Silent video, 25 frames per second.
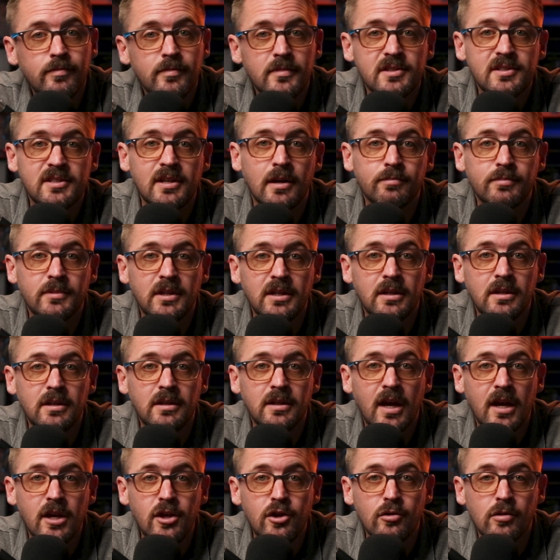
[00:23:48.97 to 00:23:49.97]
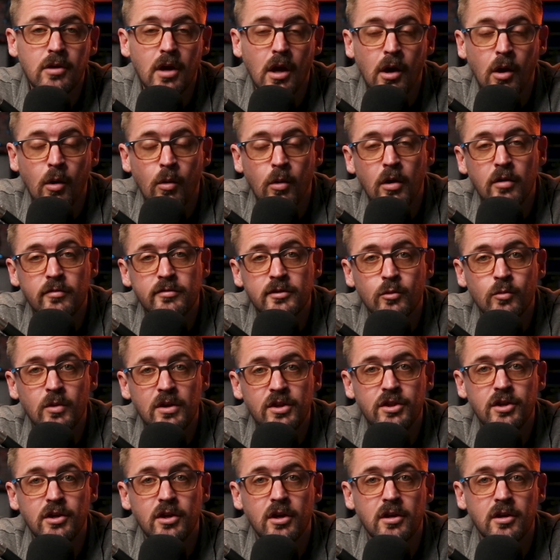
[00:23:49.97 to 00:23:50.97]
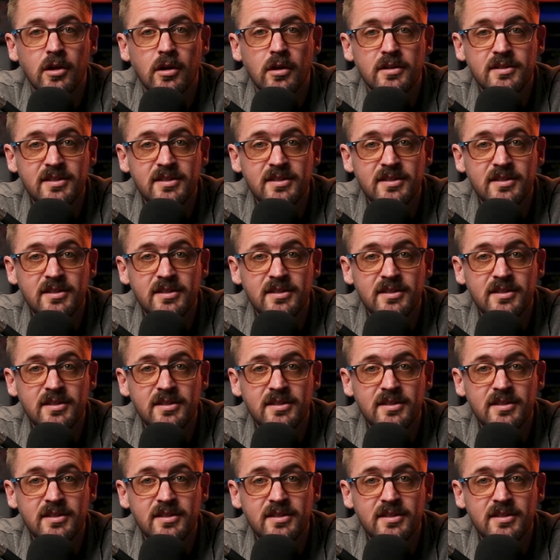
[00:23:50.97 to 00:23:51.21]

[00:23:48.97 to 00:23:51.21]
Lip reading: something that you can go over with your